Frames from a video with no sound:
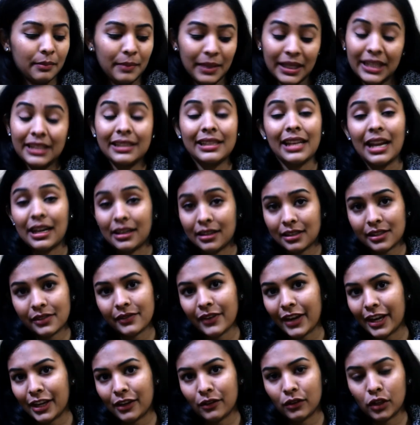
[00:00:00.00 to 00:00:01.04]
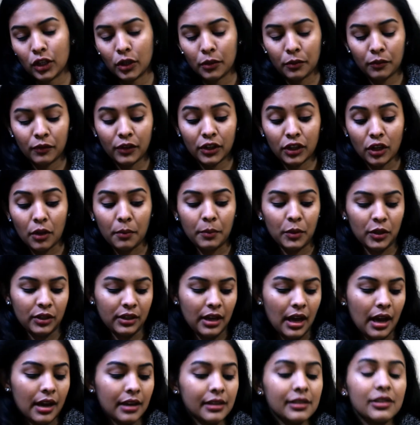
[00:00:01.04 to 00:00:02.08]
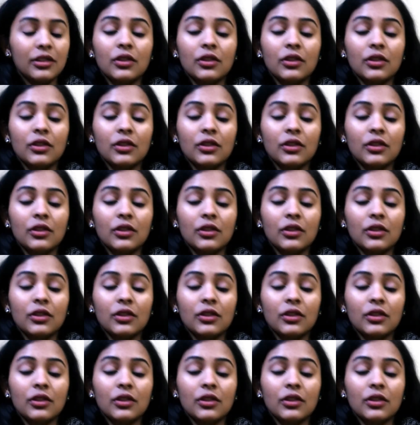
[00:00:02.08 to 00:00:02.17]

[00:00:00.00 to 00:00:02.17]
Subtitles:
be satisfied with your product.